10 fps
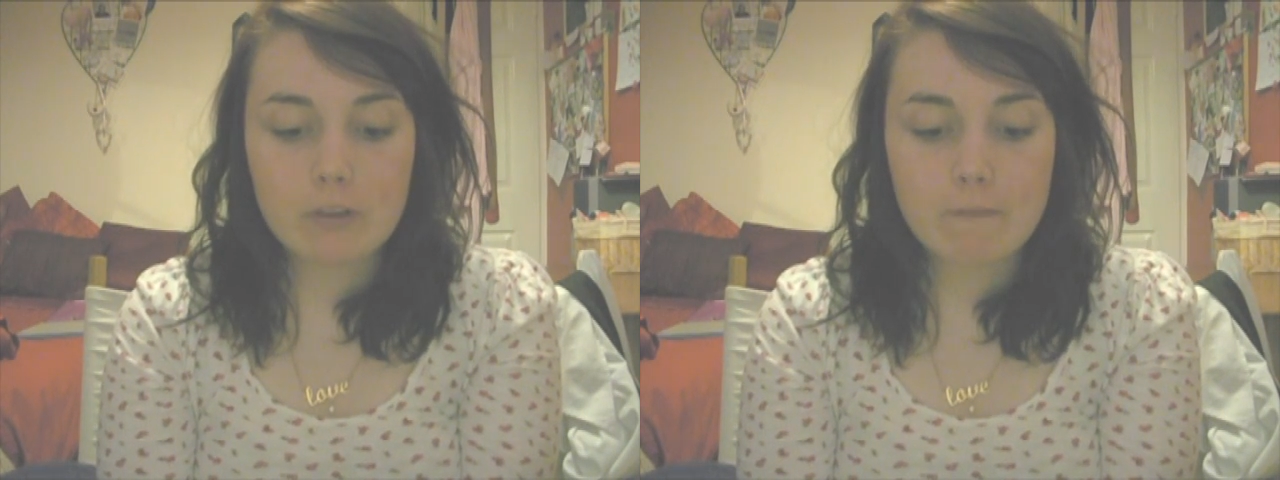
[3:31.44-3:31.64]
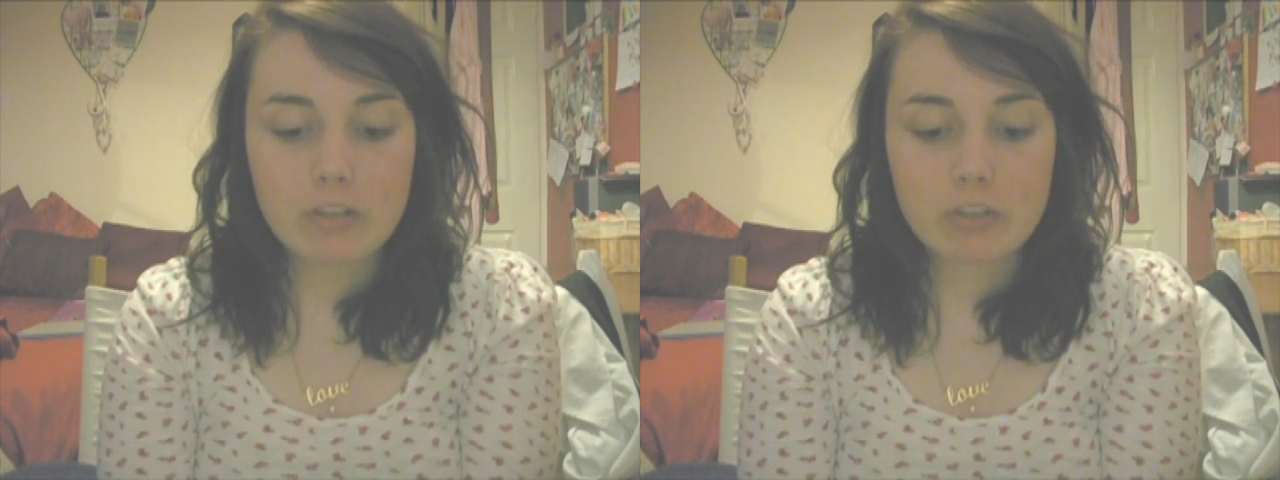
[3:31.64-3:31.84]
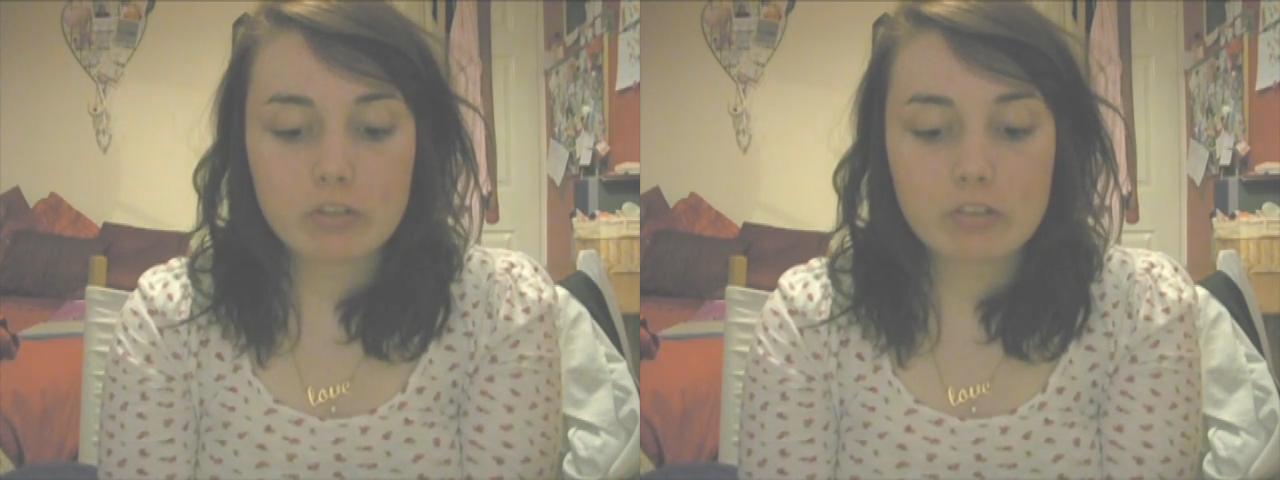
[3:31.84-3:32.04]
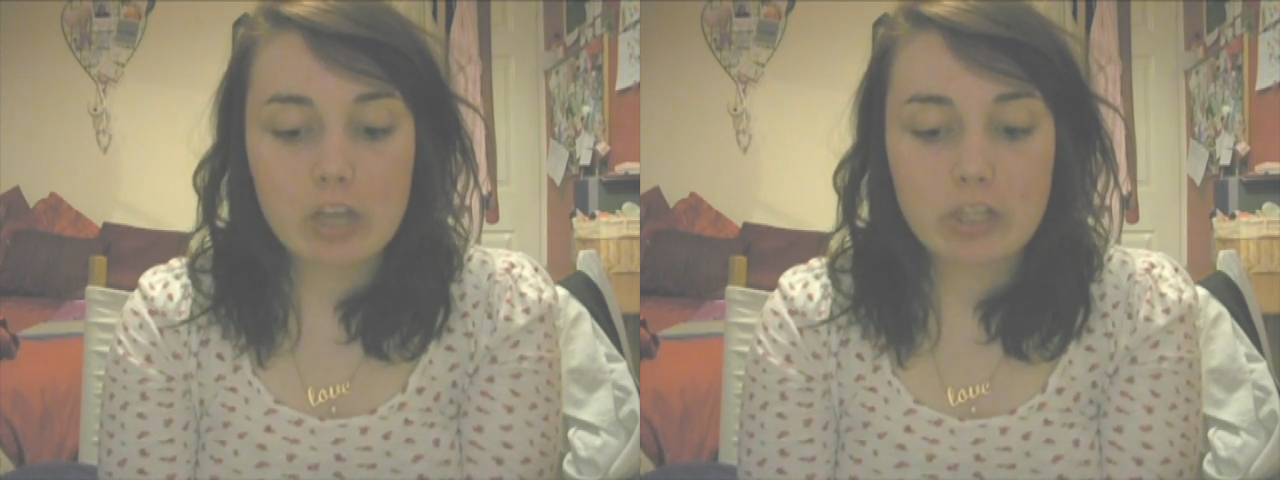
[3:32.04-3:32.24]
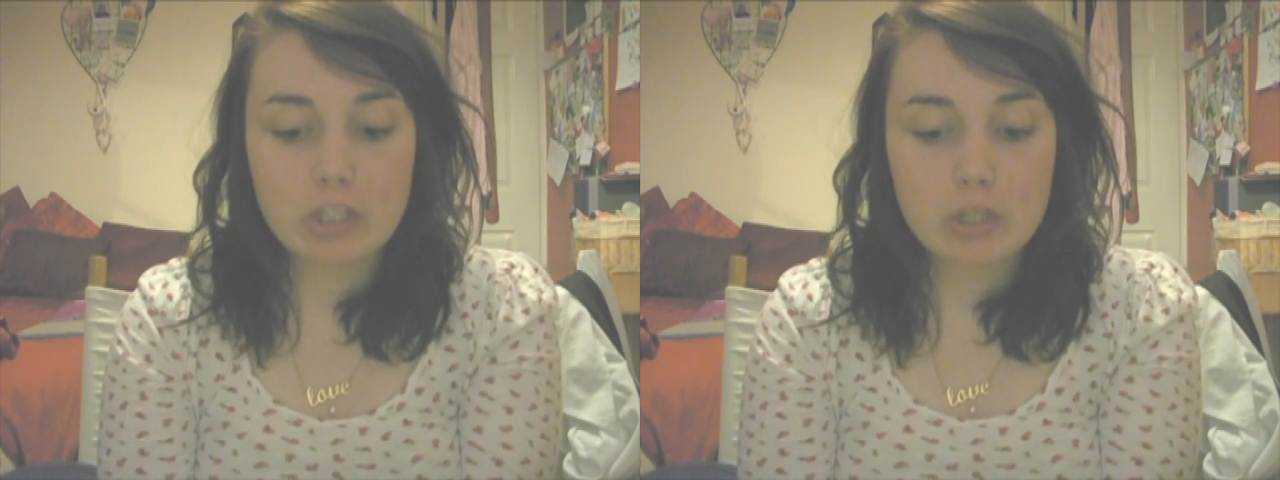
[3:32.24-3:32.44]
Conventions
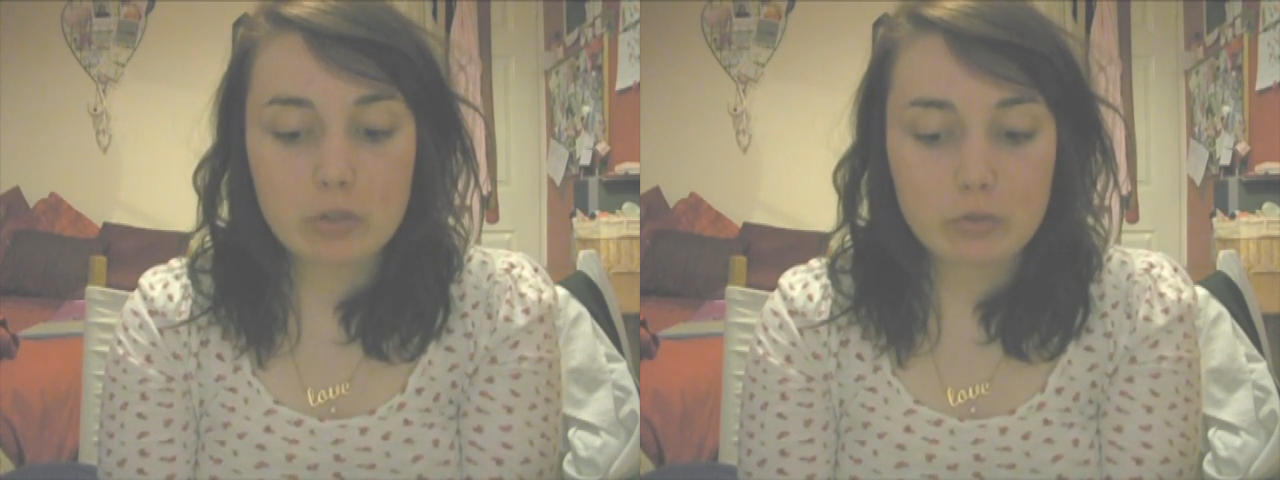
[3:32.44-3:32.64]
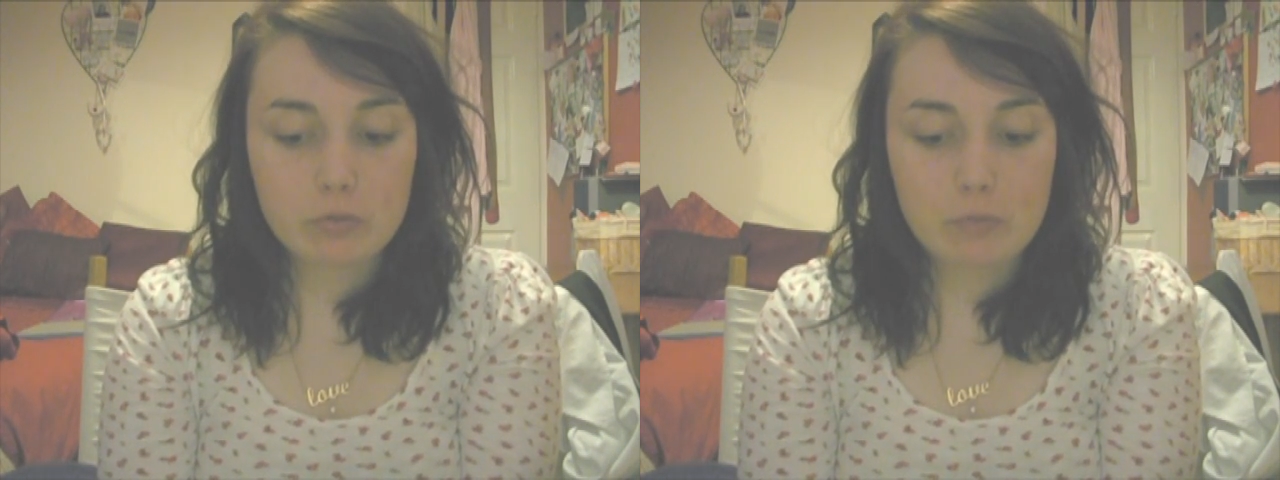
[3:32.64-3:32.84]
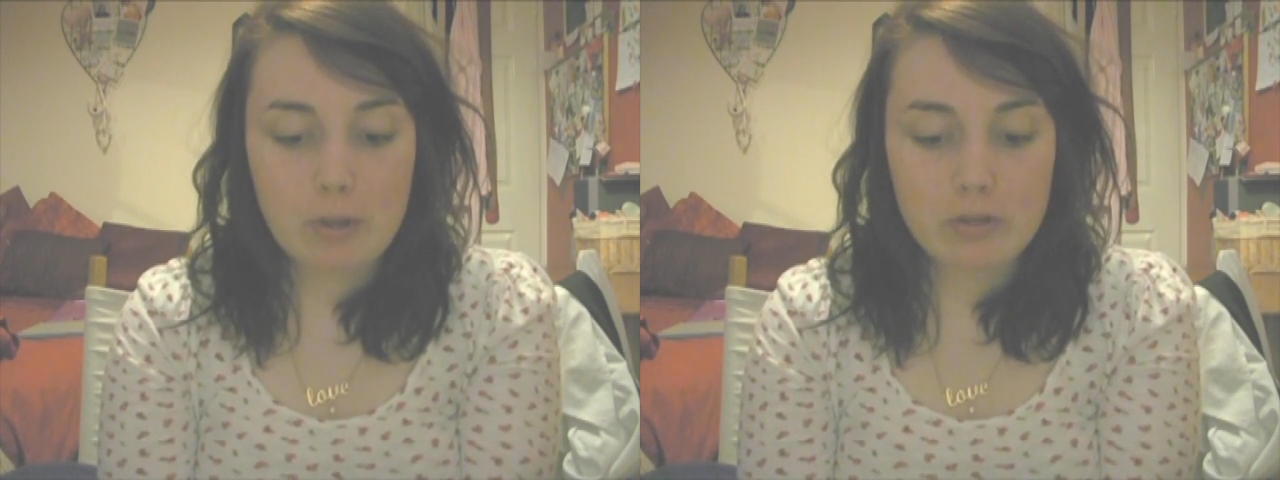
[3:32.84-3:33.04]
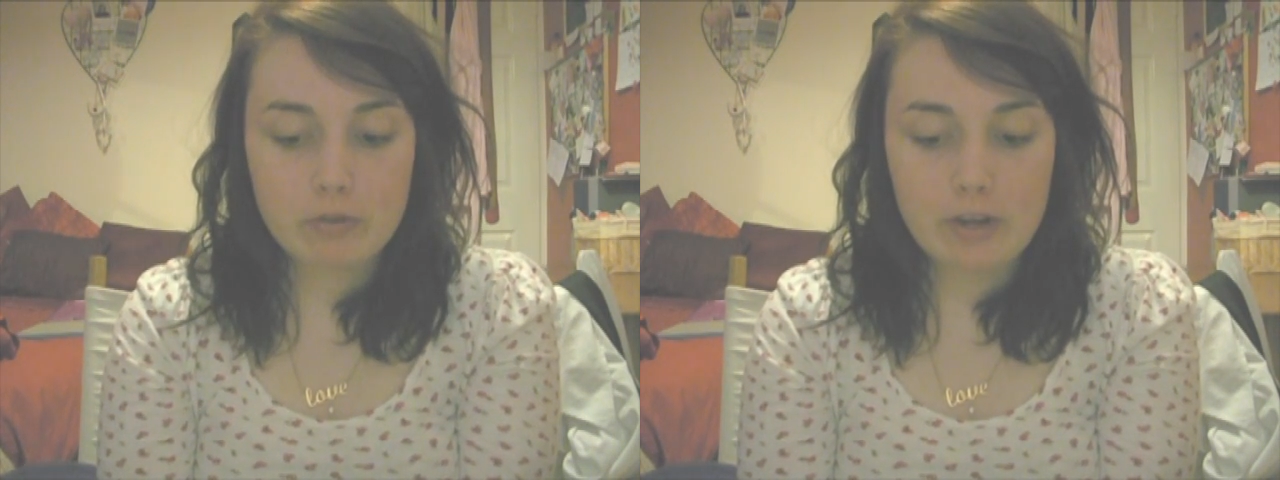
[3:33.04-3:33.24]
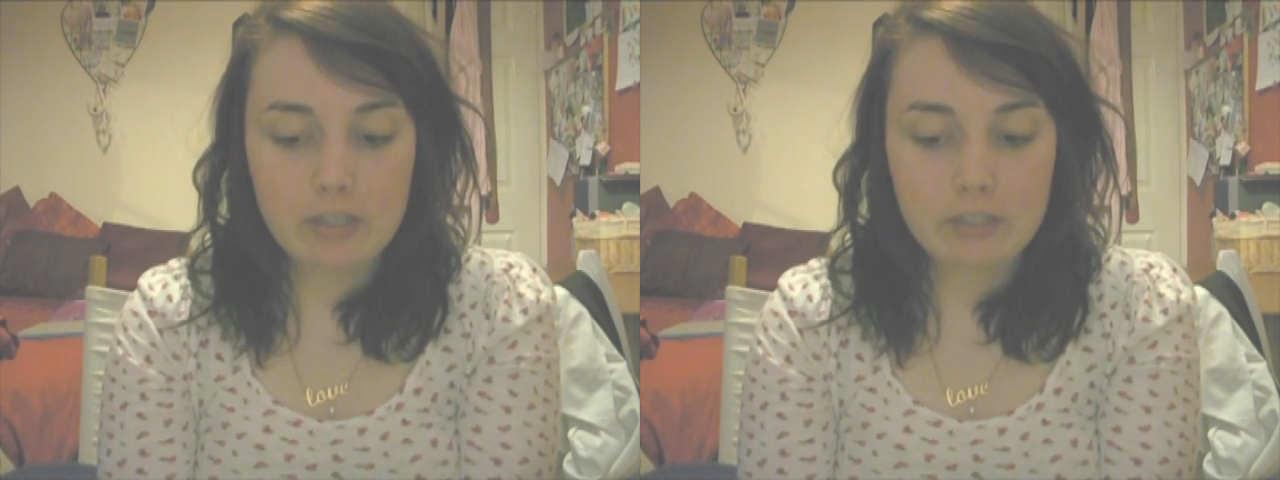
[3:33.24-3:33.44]
that I used for my
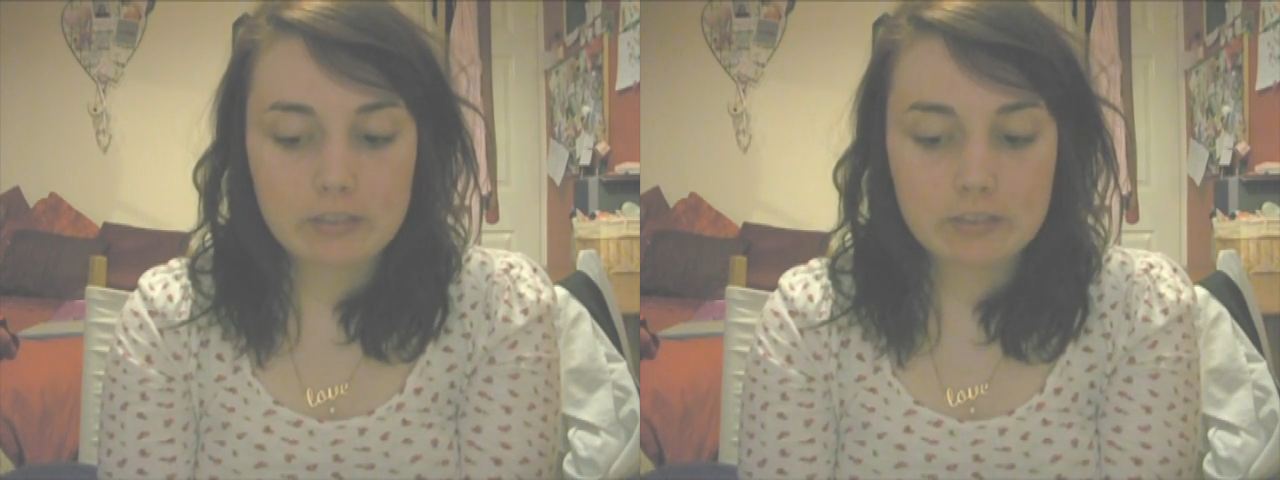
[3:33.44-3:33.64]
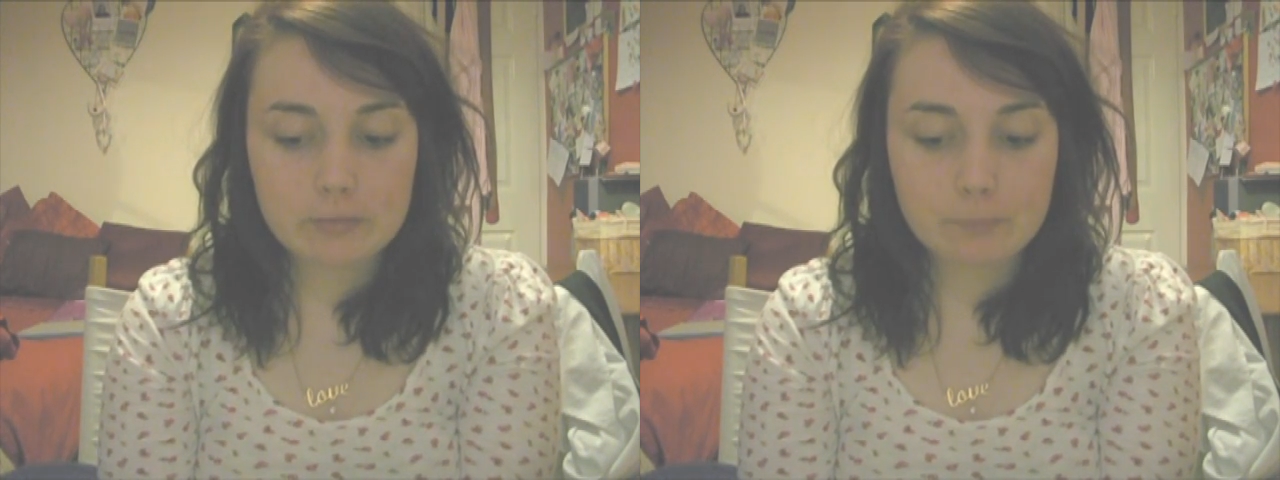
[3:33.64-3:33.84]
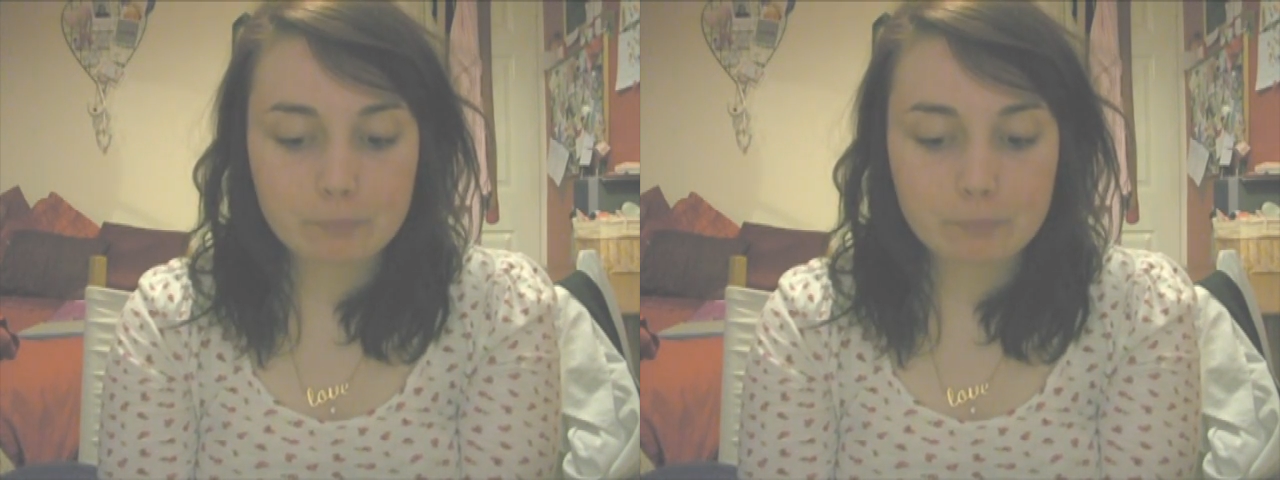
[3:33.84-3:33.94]
trailers